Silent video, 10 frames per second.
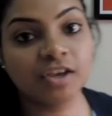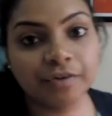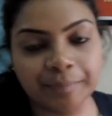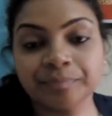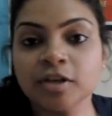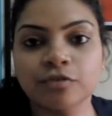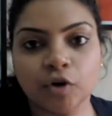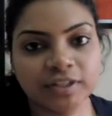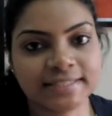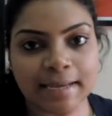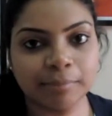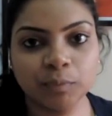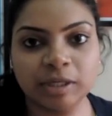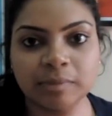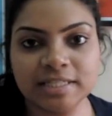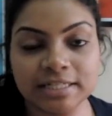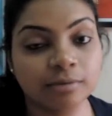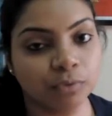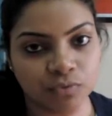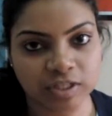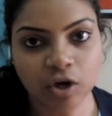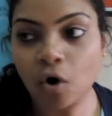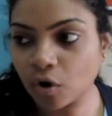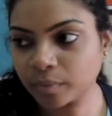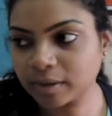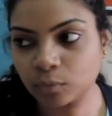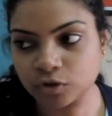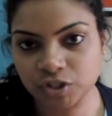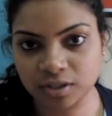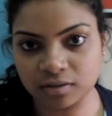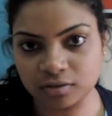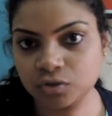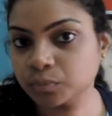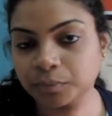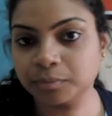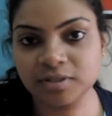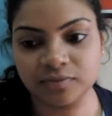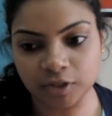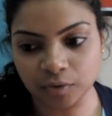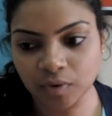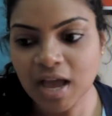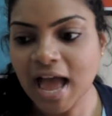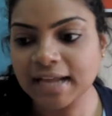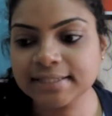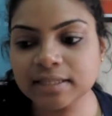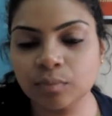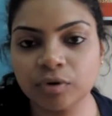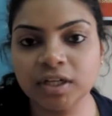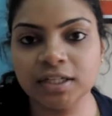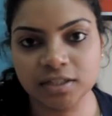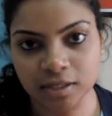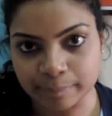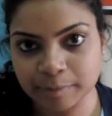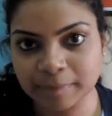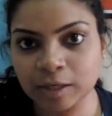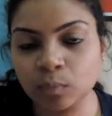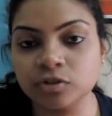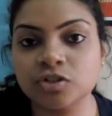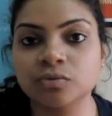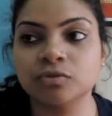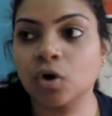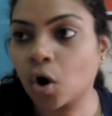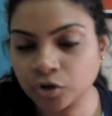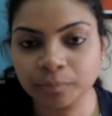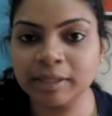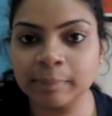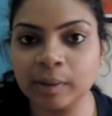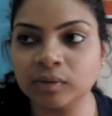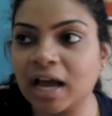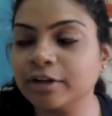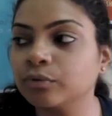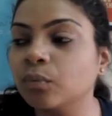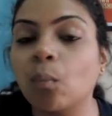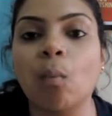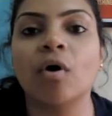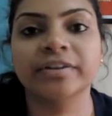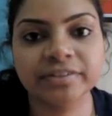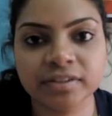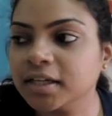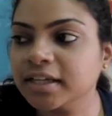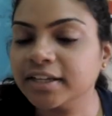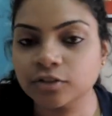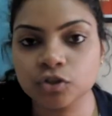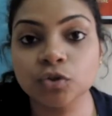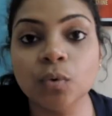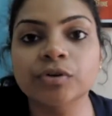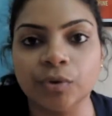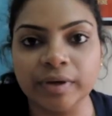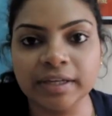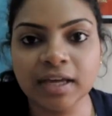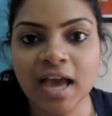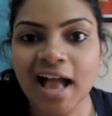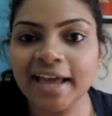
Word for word: Okay, for example, when I'm listening to music or when I'm watching a Superwoman's video and someone interrupts me and wants to talk to me about I don't know what, it's so annoying.